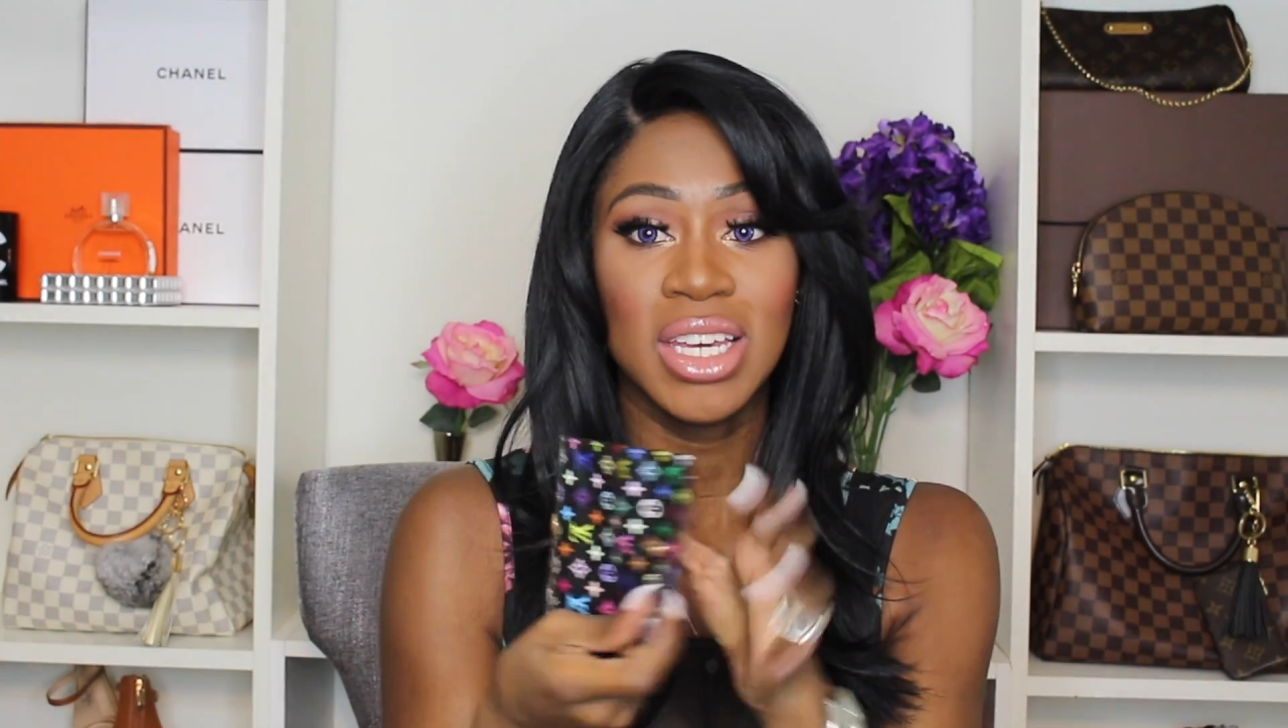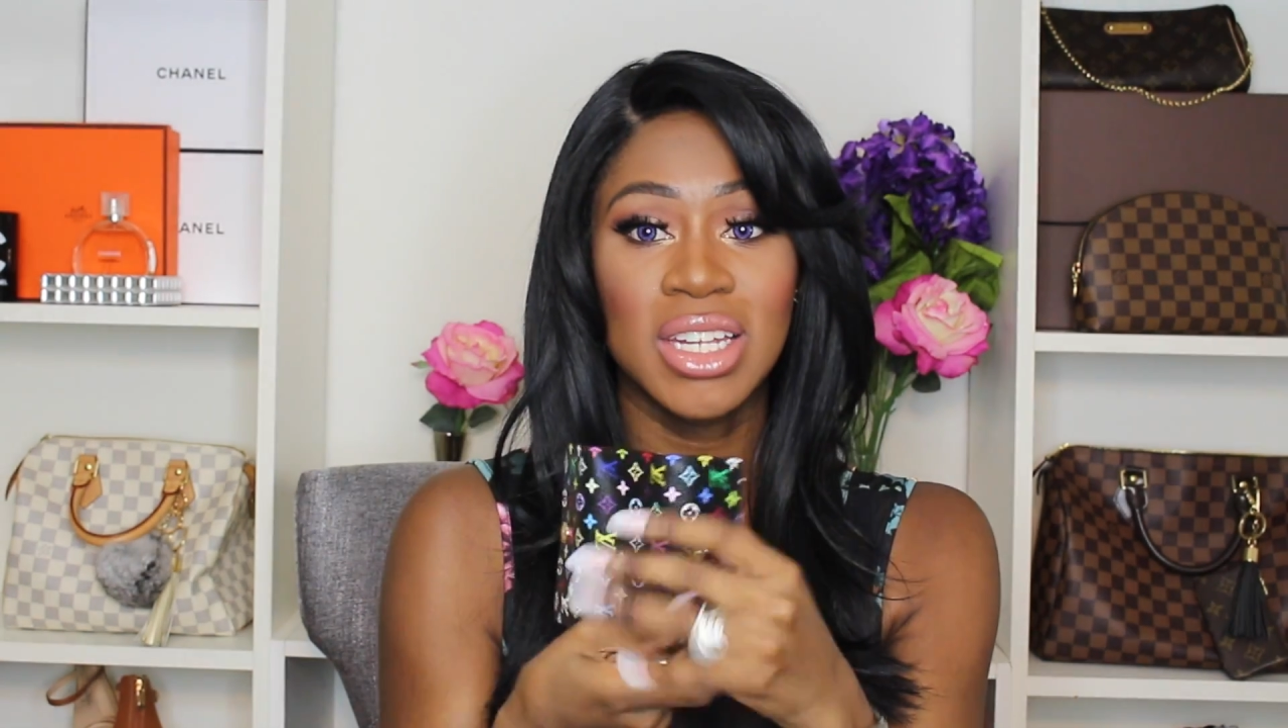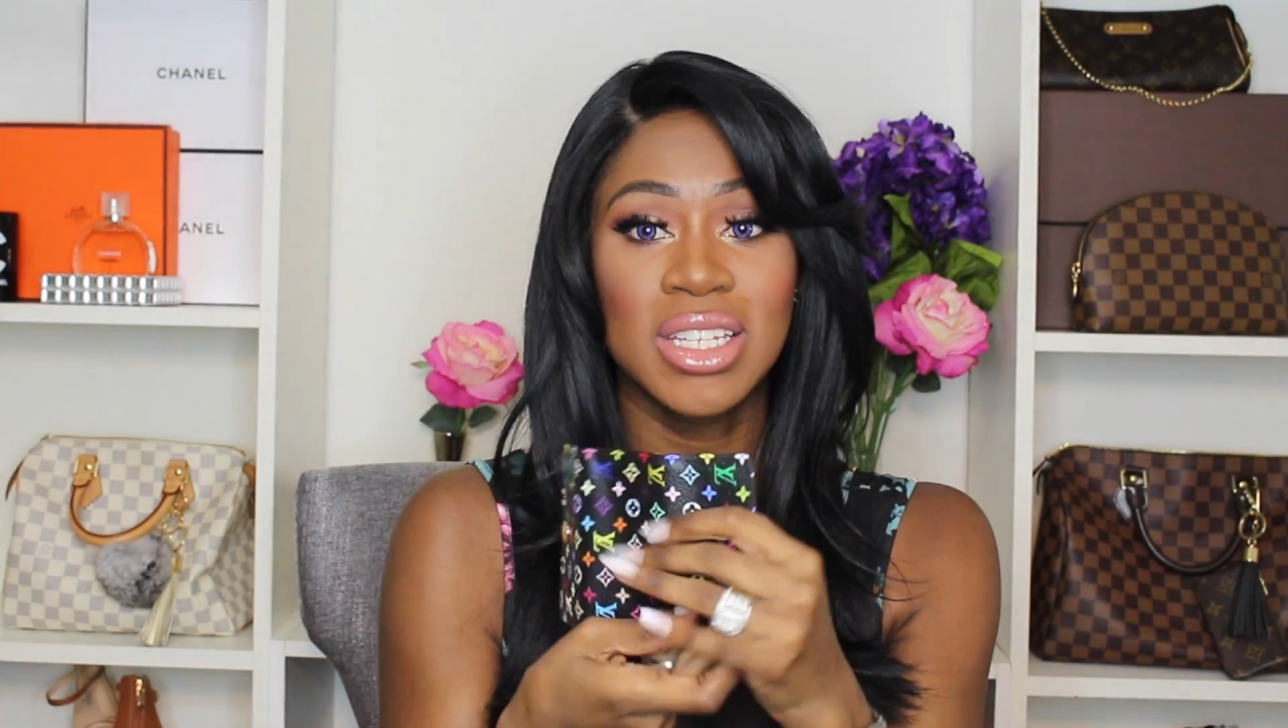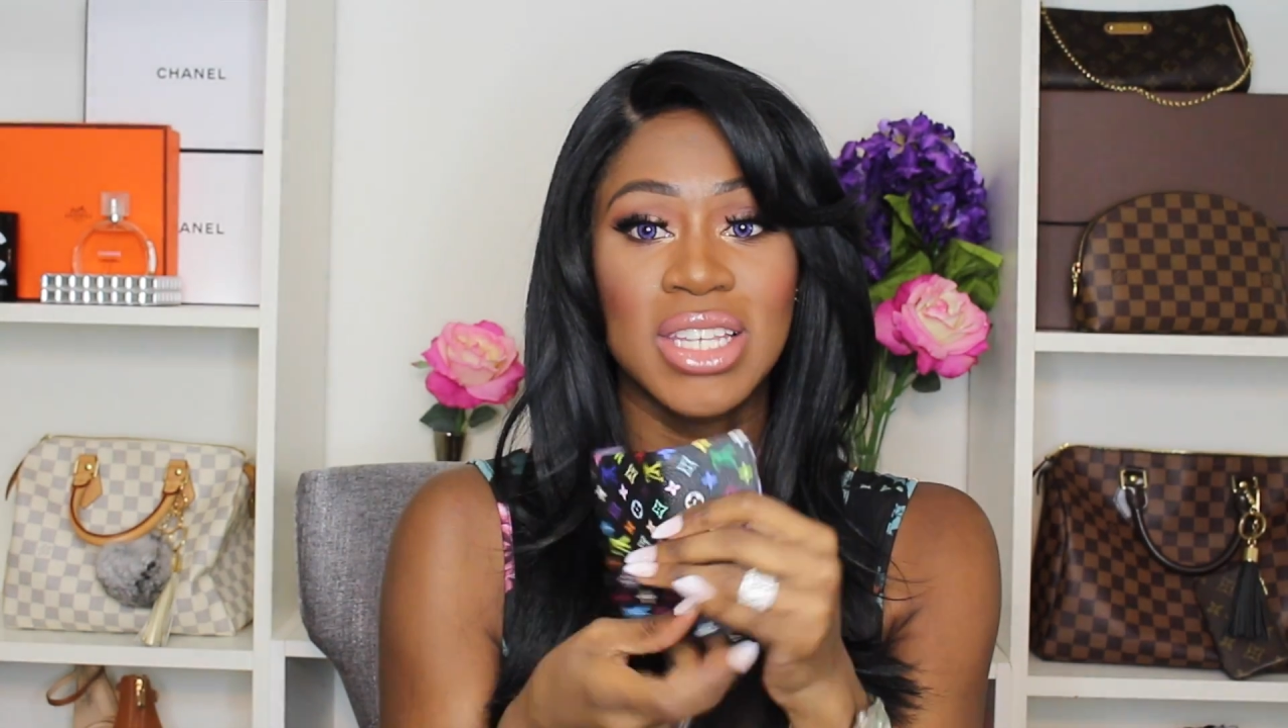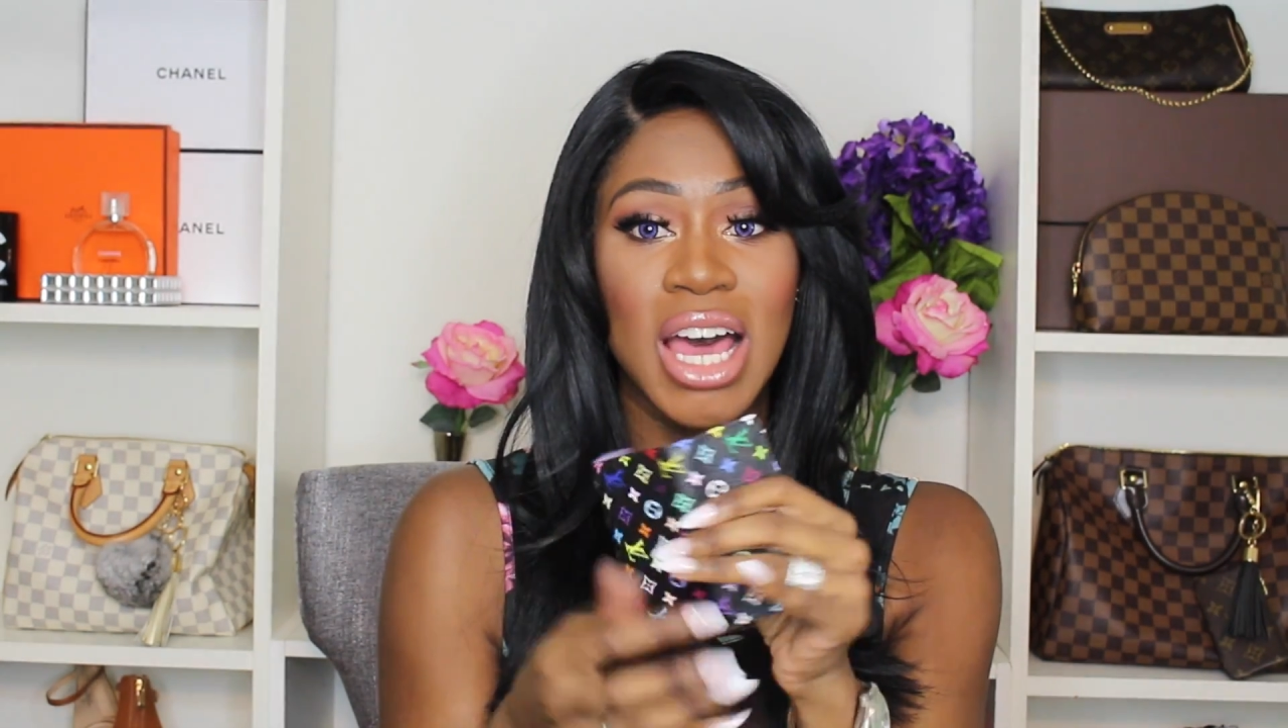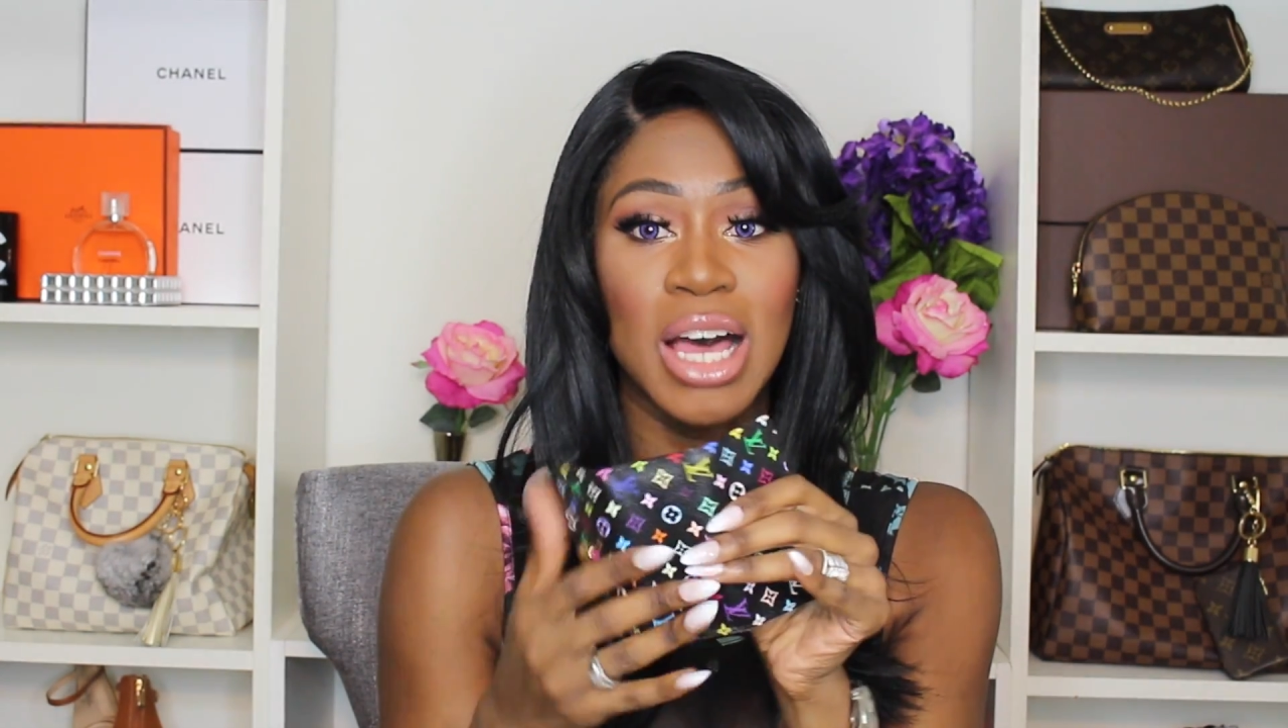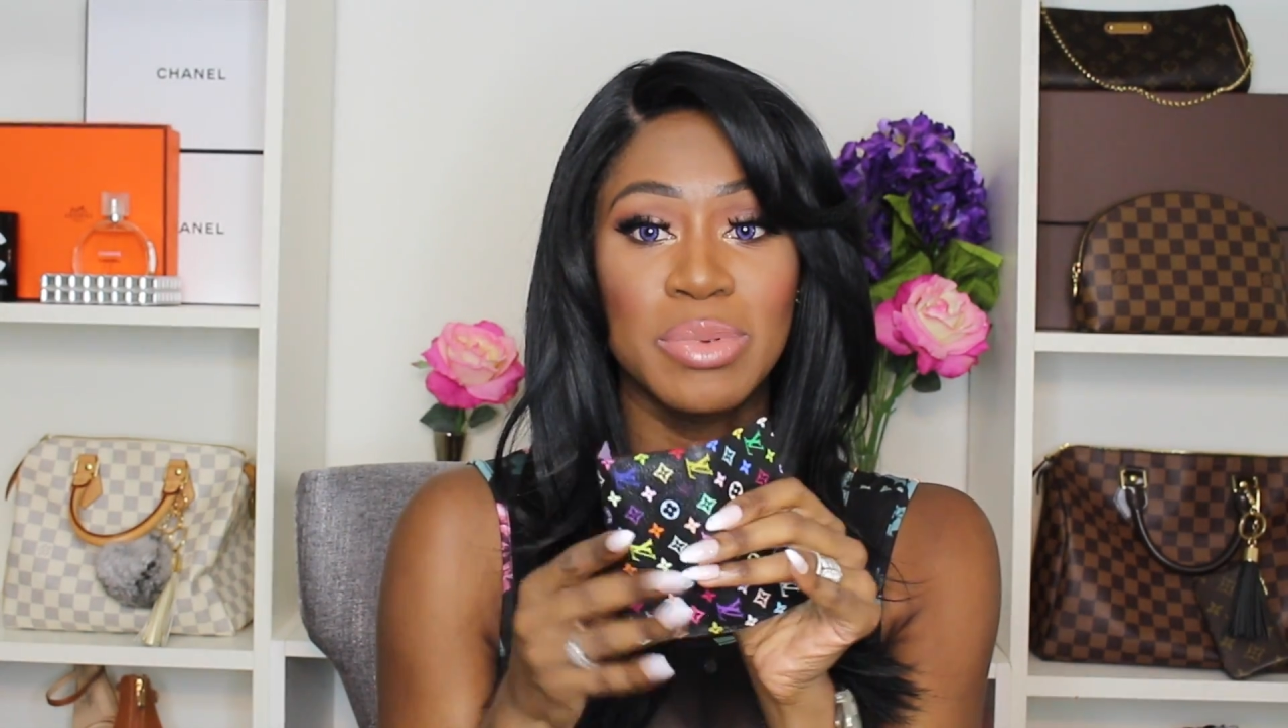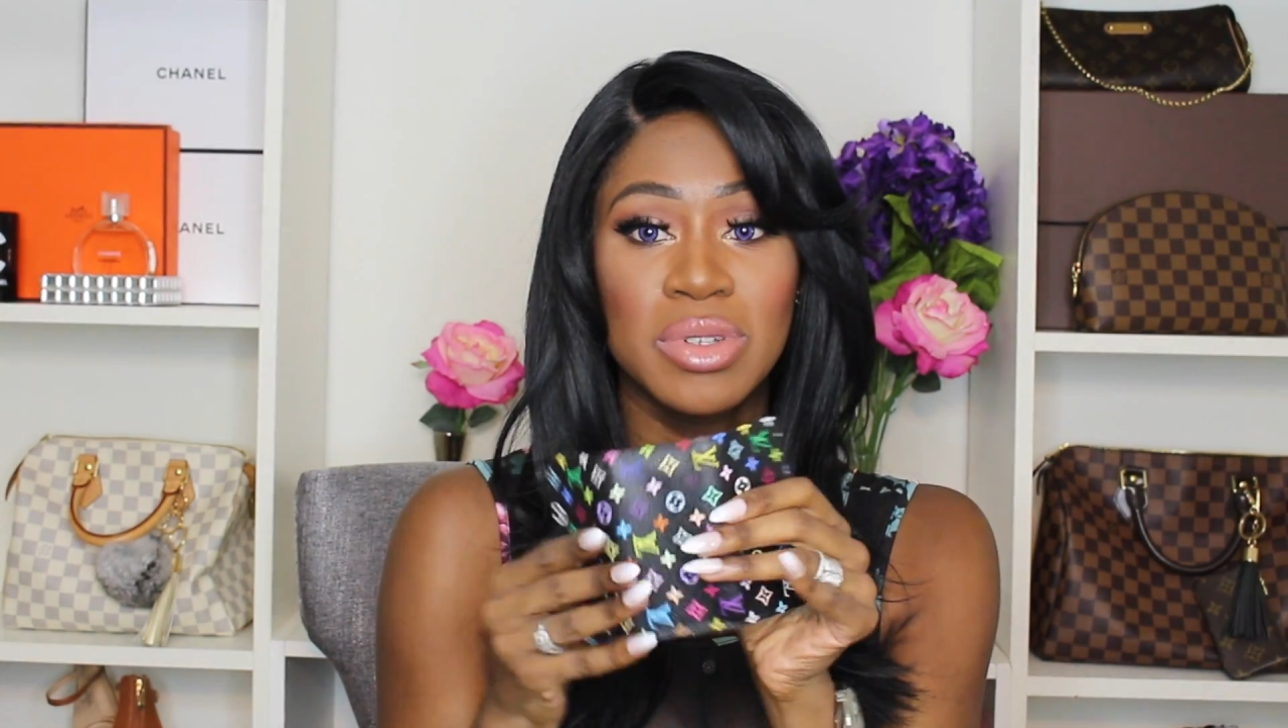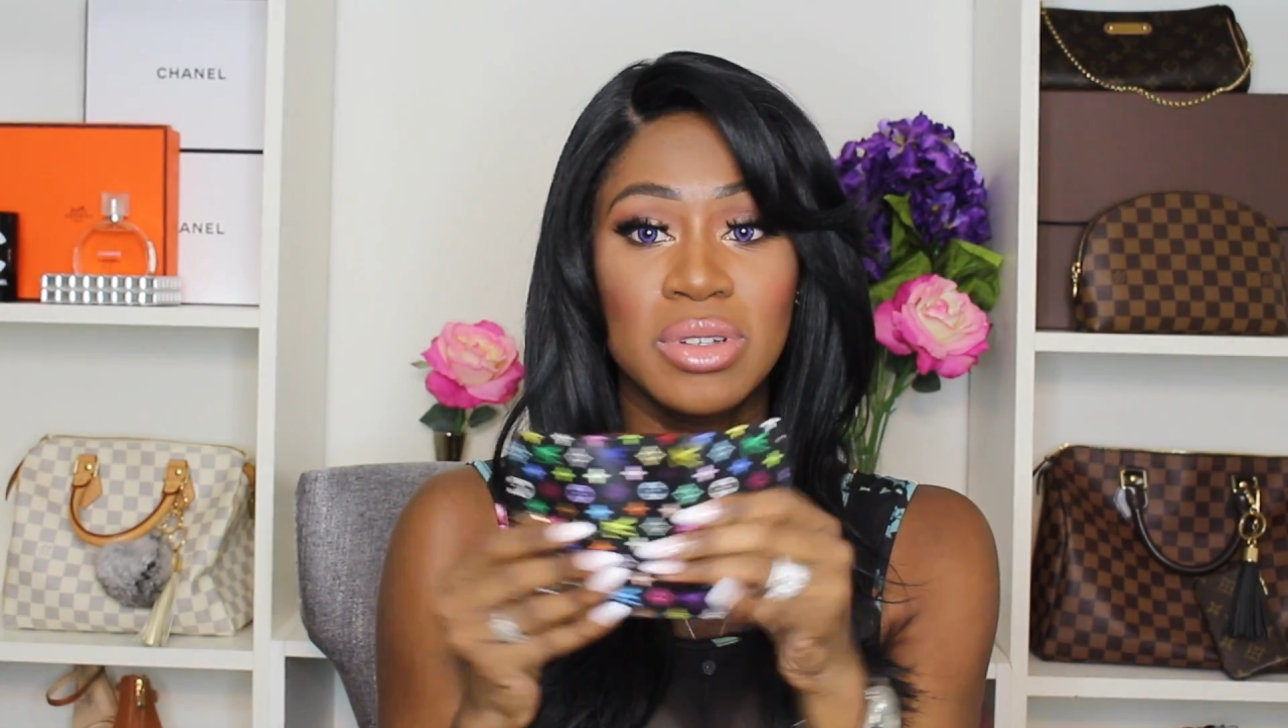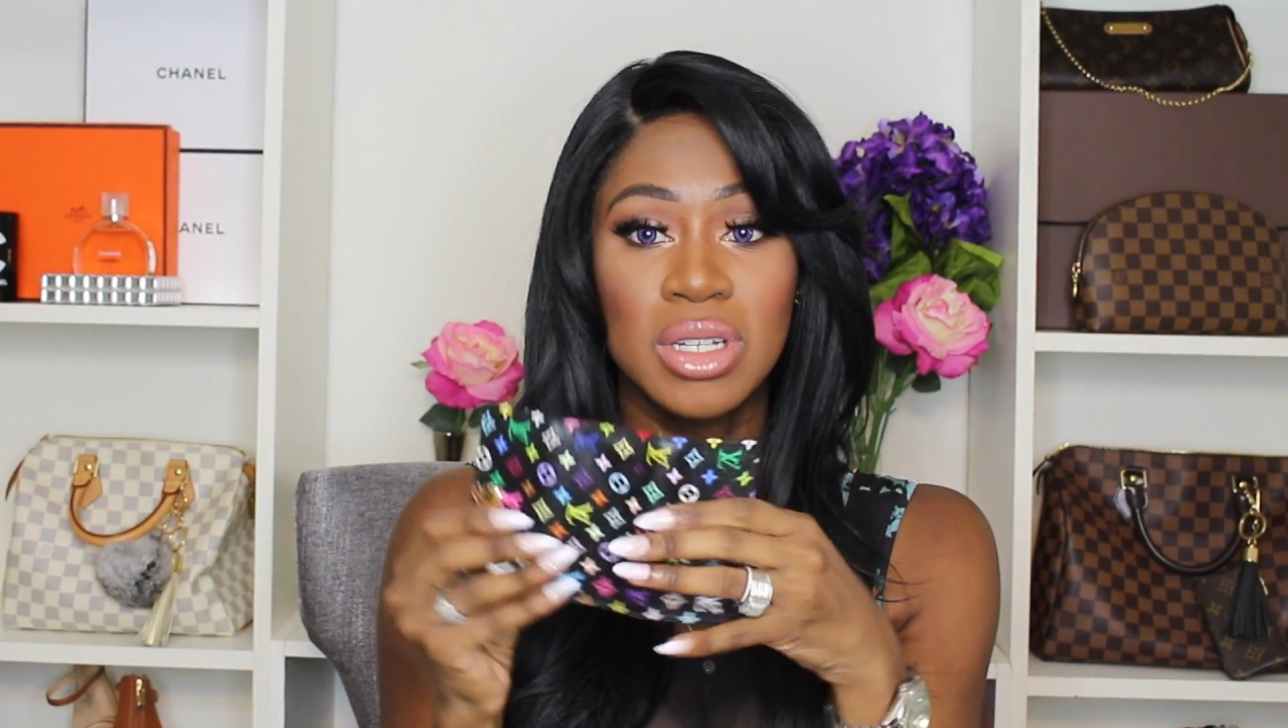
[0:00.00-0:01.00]
It is
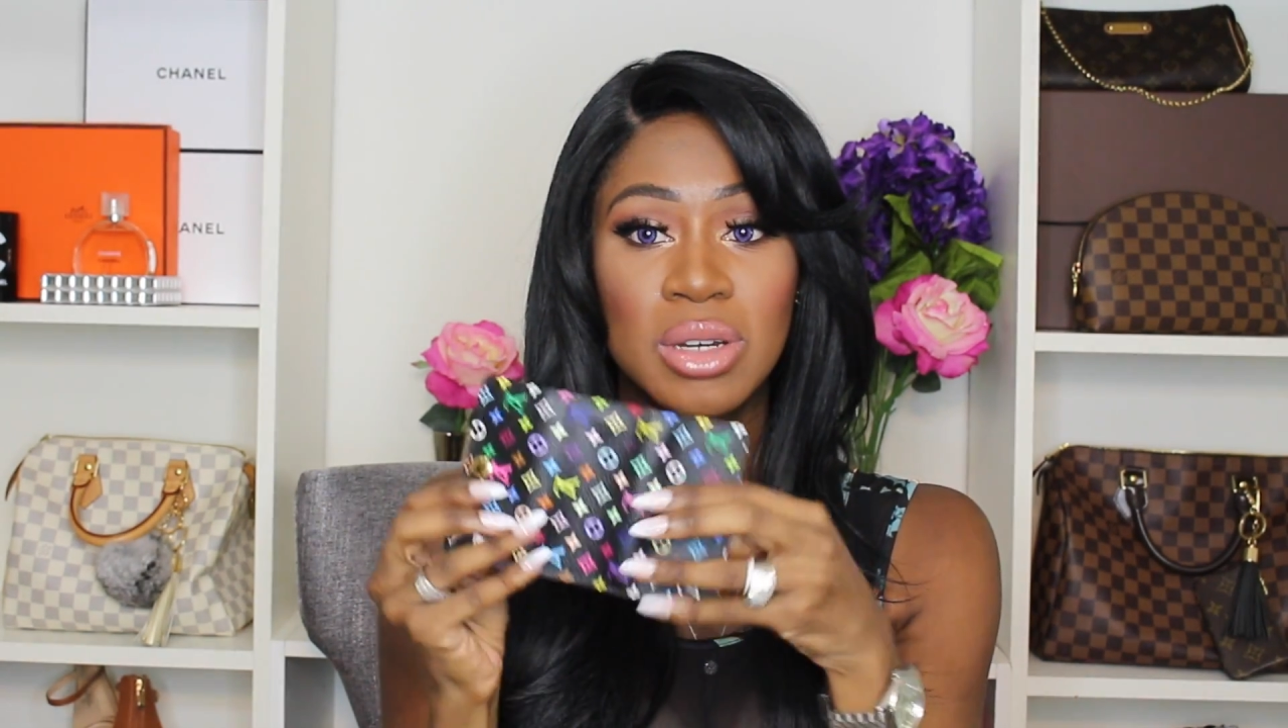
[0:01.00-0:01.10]
absolutely